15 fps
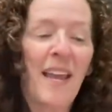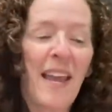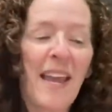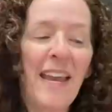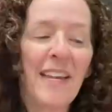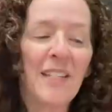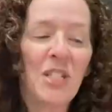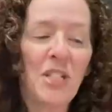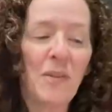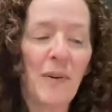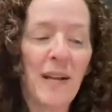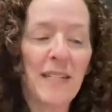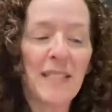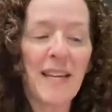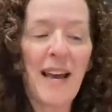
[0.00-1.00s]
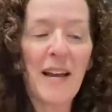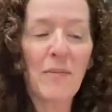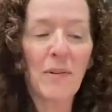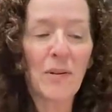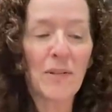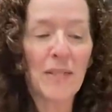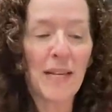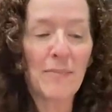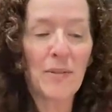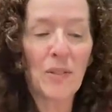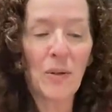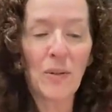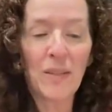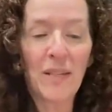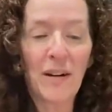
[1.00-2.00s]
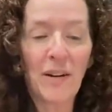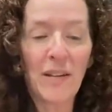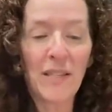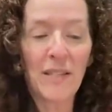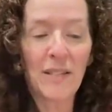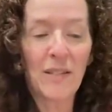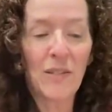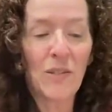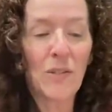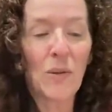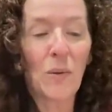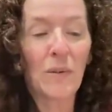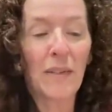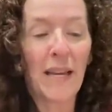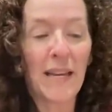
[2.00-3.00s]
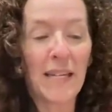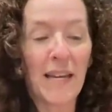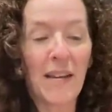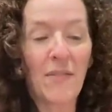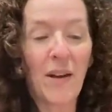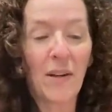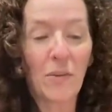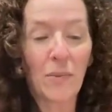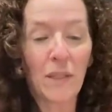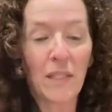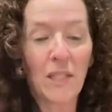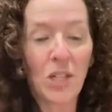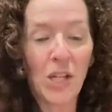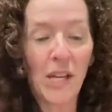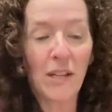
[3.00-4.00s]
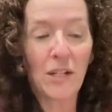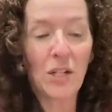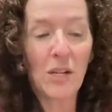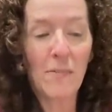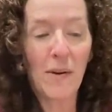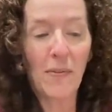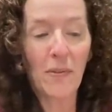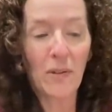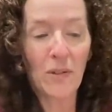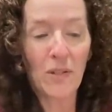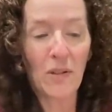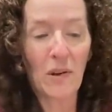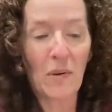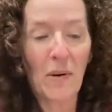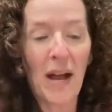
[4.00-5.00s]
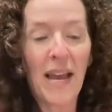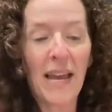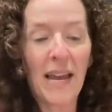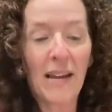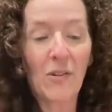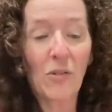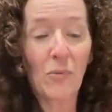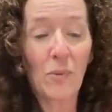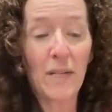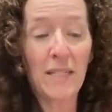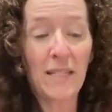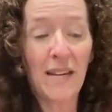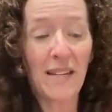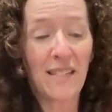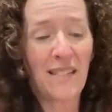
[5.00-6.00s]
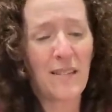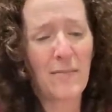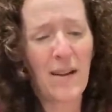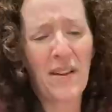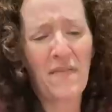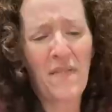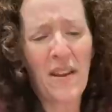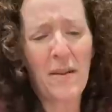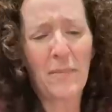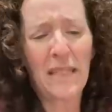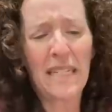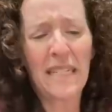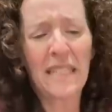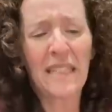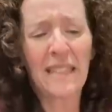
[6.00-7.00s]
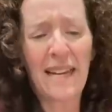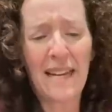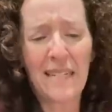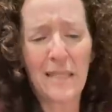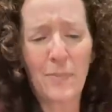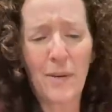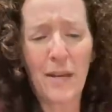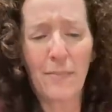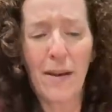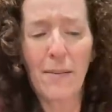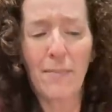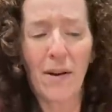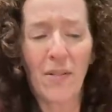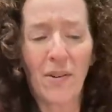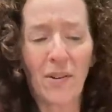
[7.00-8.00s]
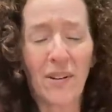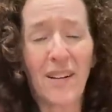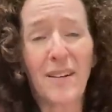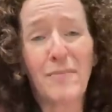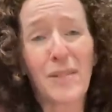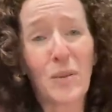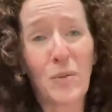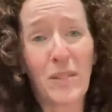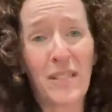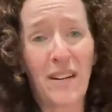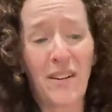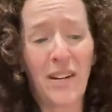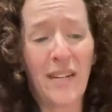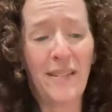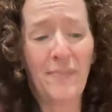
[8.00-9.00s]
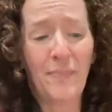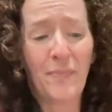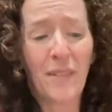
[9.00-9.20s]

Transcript: And she writes, "Hi, Rose, I'm so sorry this is so late. I've had a really challenging month or so. I had 3 deaths in my family, the last being my mother. I'm so sorry.